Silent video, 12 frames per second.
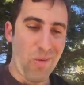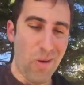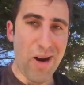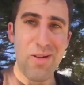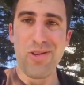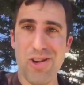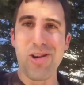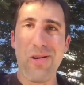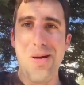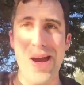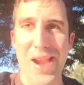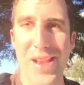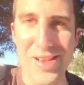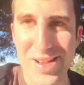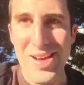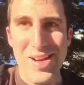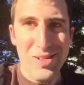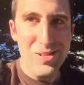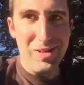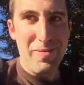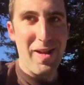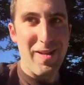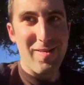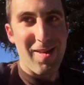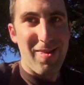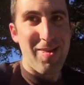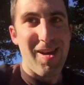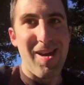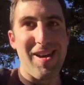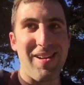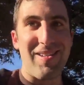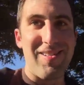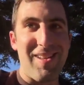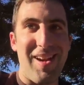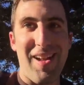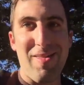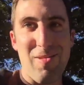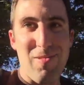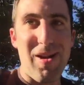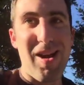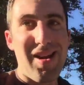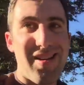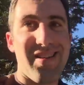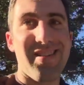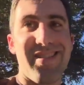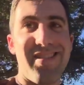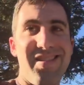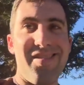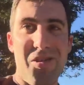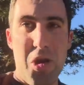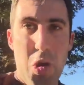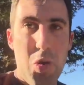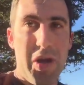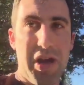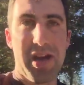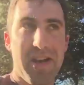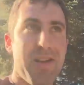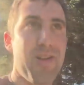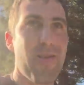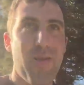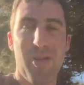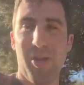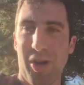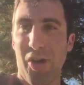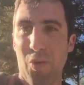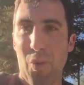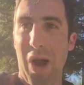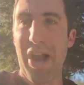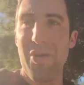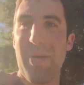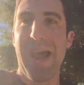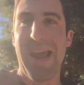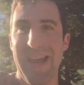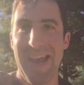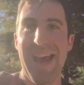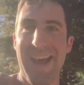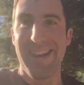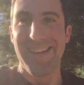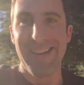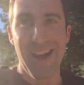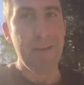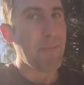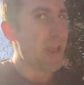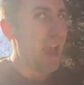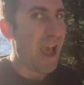Why don't you go ahead and look at that the thing that I threw in? You know, you can just look under Y U K E N. I'd be